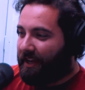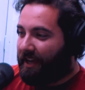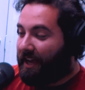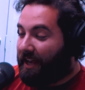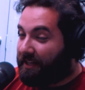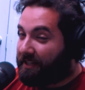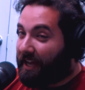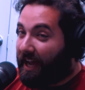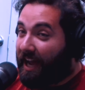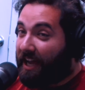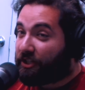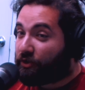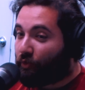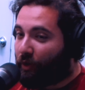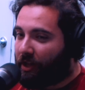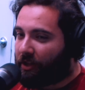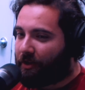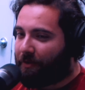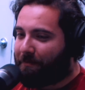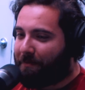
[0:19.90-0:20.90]
And guys,
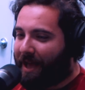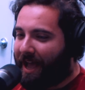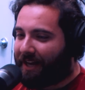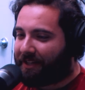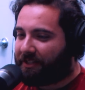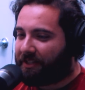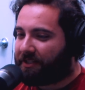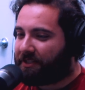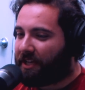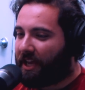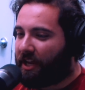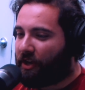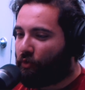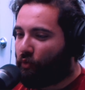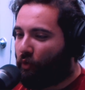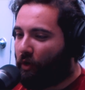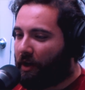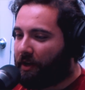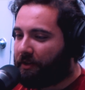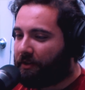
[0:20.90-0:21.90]
welcome back to Take
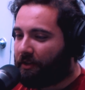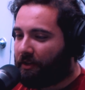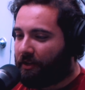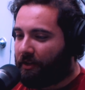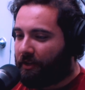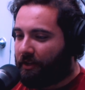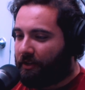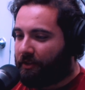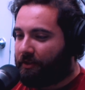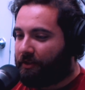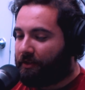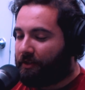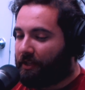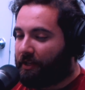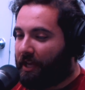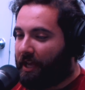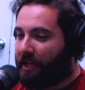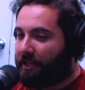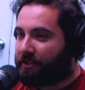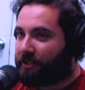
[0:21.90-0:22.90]
One.
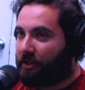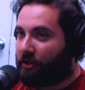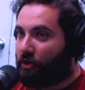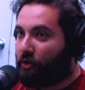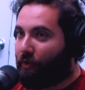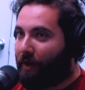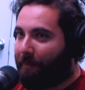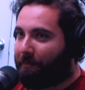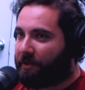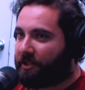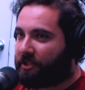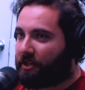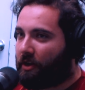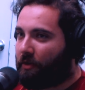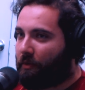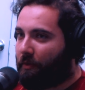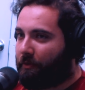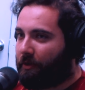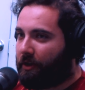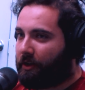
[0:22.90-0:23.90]
Today's a new episode
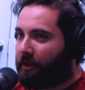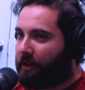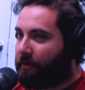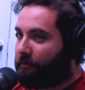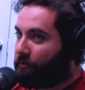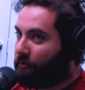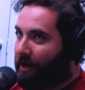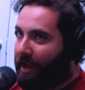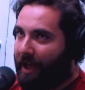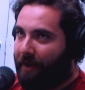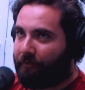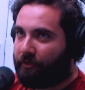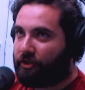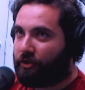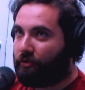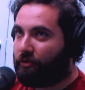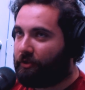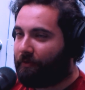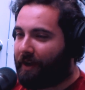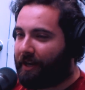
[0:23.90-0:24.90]
where we have
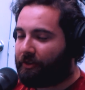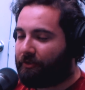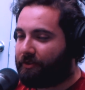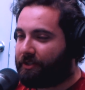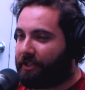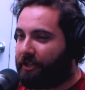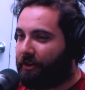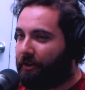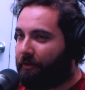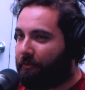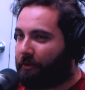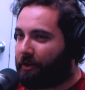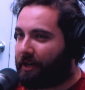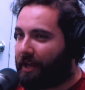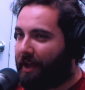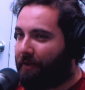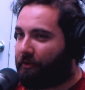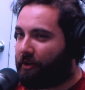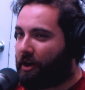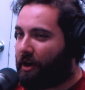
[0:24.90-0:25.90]
two directors here, and we're going
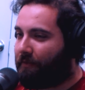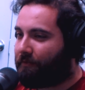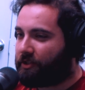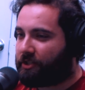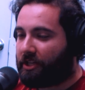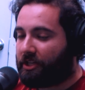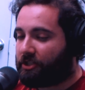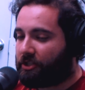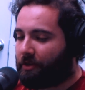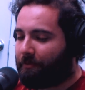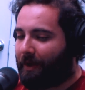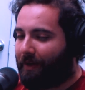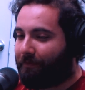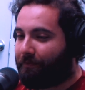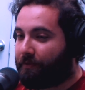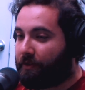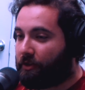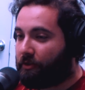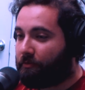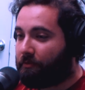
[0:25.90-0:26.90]
to have a conversation about
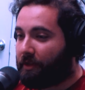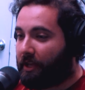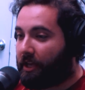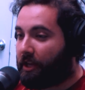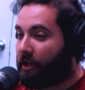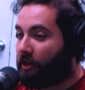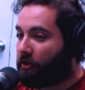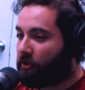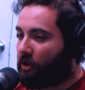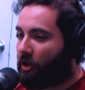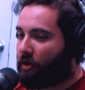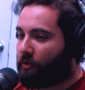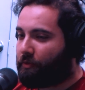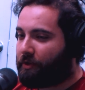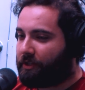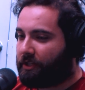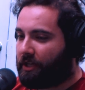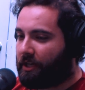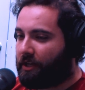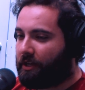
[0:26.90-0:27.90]
film, and then along
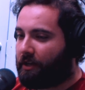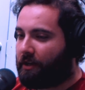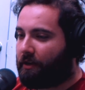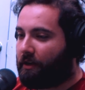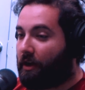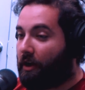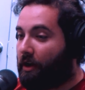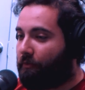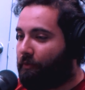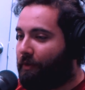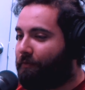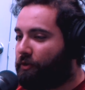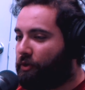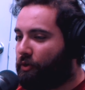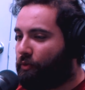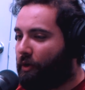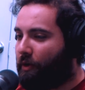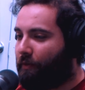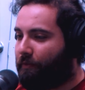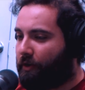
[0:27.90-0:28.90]
with the
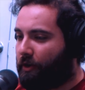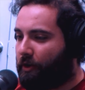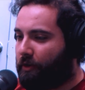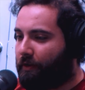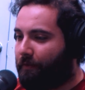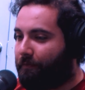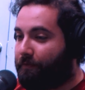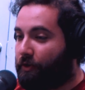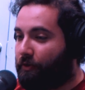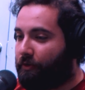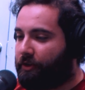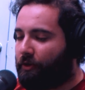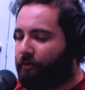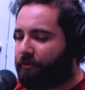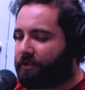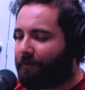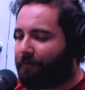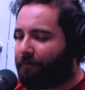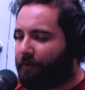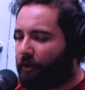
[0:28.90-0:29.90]
review over the
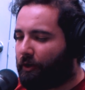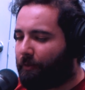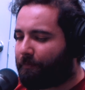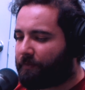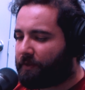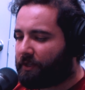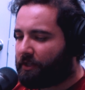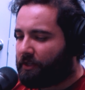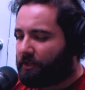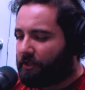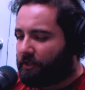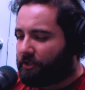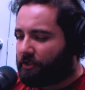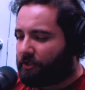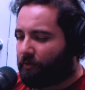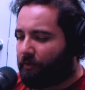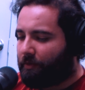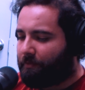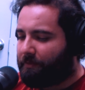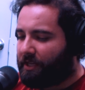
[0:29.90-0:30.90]
Furiosa film.
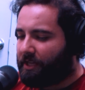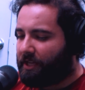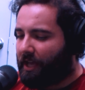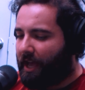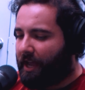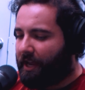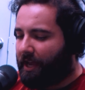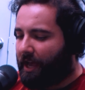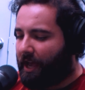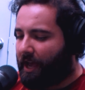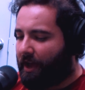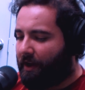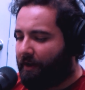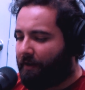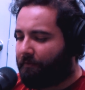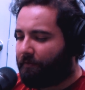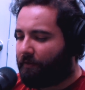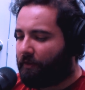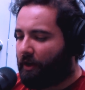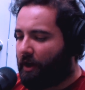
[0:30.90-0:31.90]
So with me, I
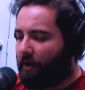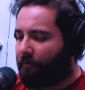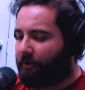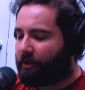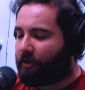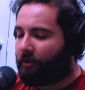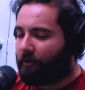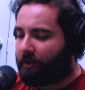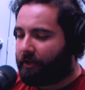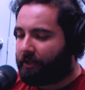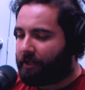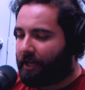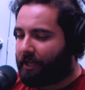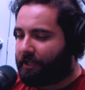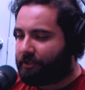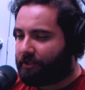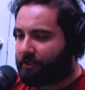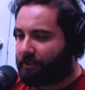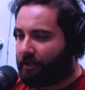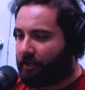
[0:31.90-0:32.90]
have a recurring
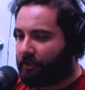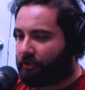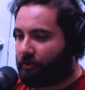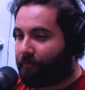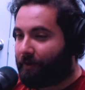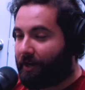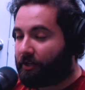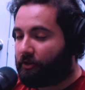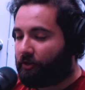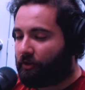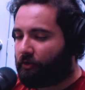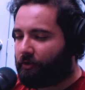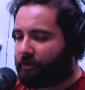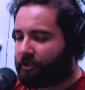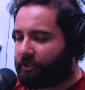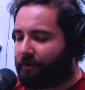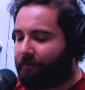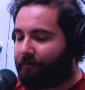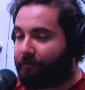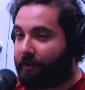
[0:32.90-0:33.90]
guest, director
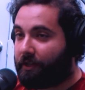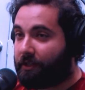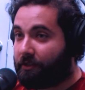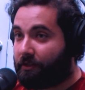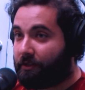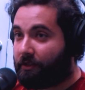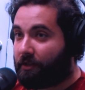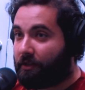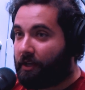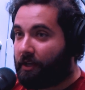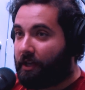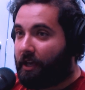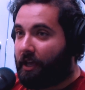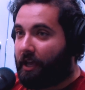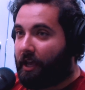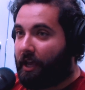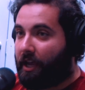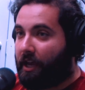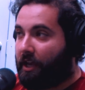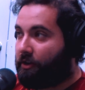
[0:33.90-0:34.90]
Christian Fink,
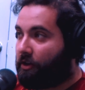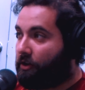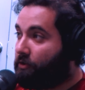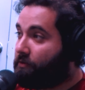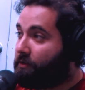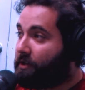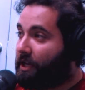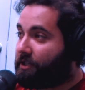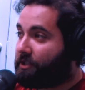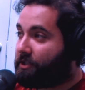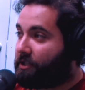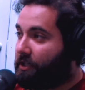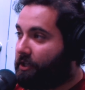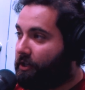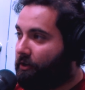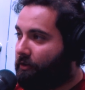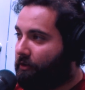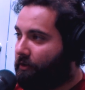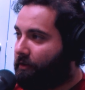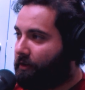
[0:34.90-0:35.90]
and a new guest
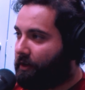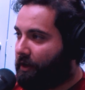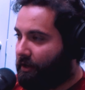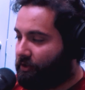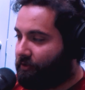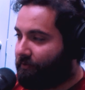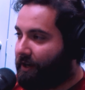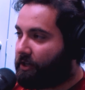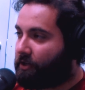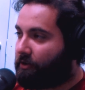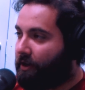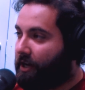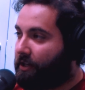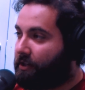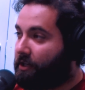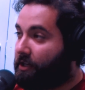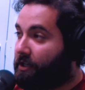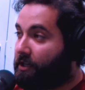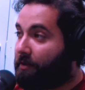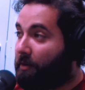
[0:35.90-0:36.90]
here, director
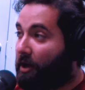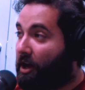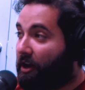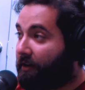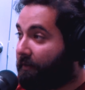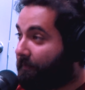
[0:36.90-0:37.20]
Anthony Caban.